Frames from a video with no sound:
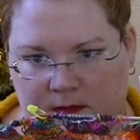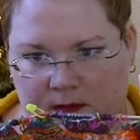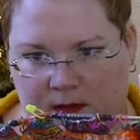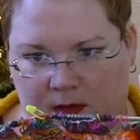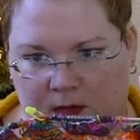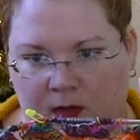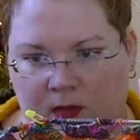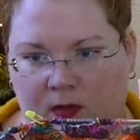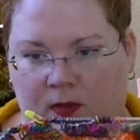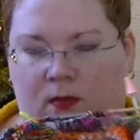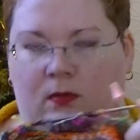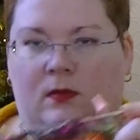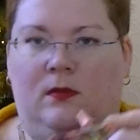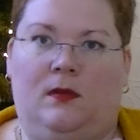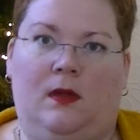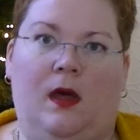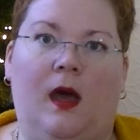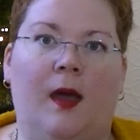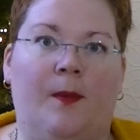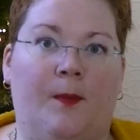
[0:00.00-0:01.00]

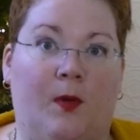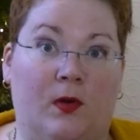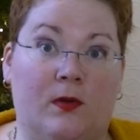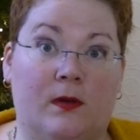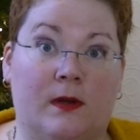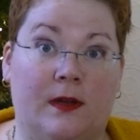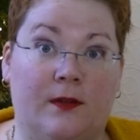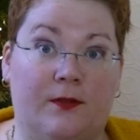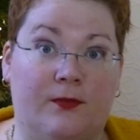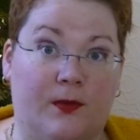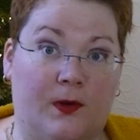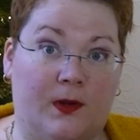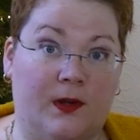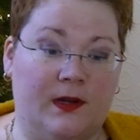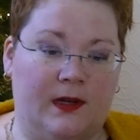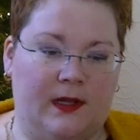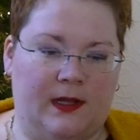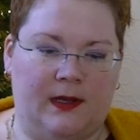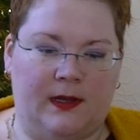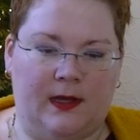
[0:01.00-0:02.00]
further
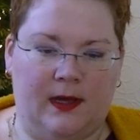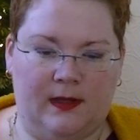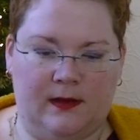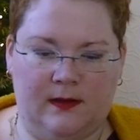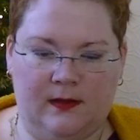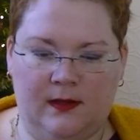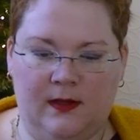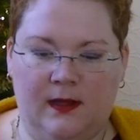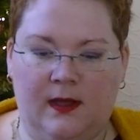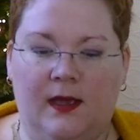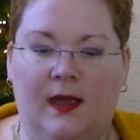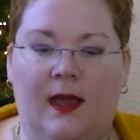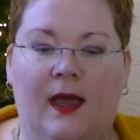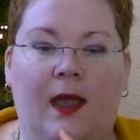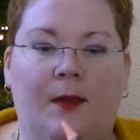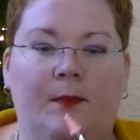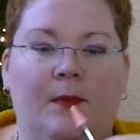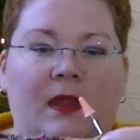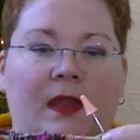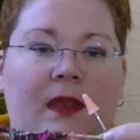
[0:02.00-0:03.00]
than that.
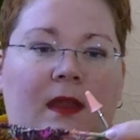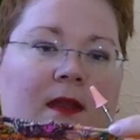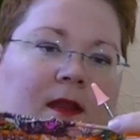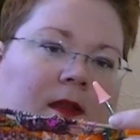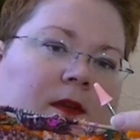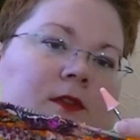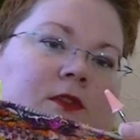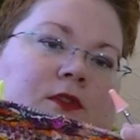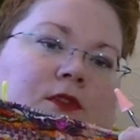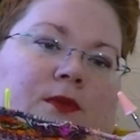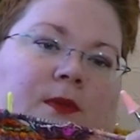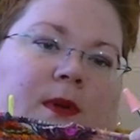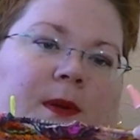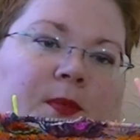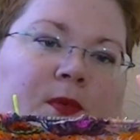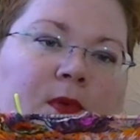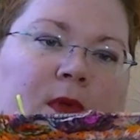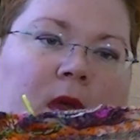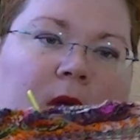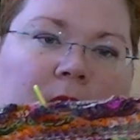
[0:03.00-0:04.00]
I'm knitting those
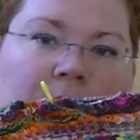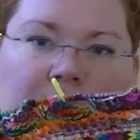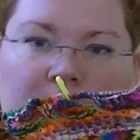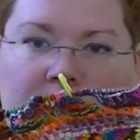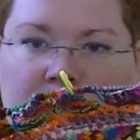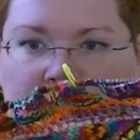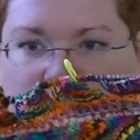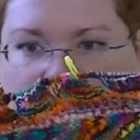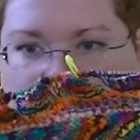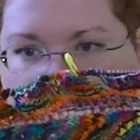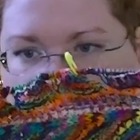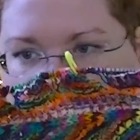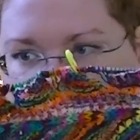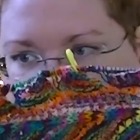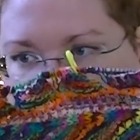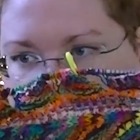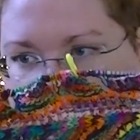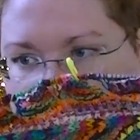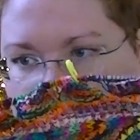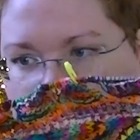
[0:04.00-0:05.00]
triple yarn overs.
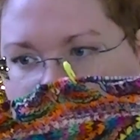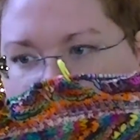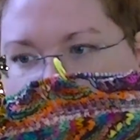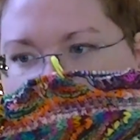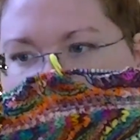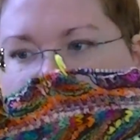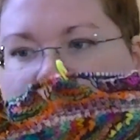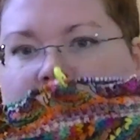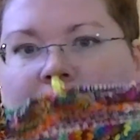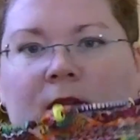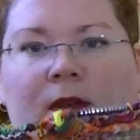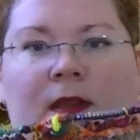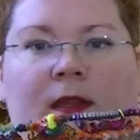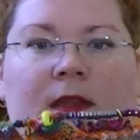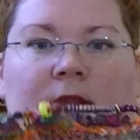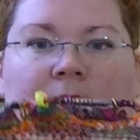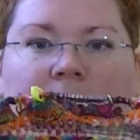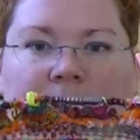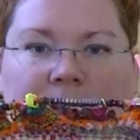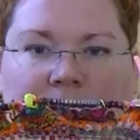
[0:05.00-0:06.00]
So I only
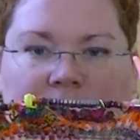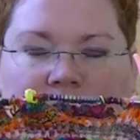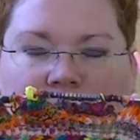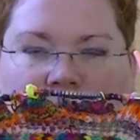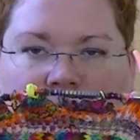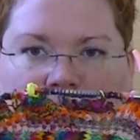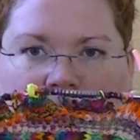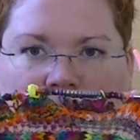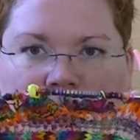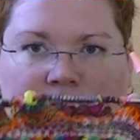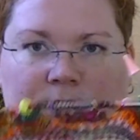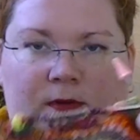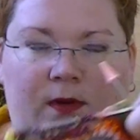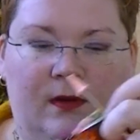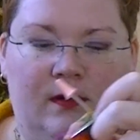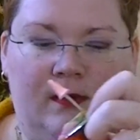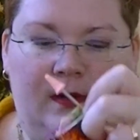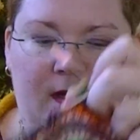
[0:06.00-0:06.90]
did this on this row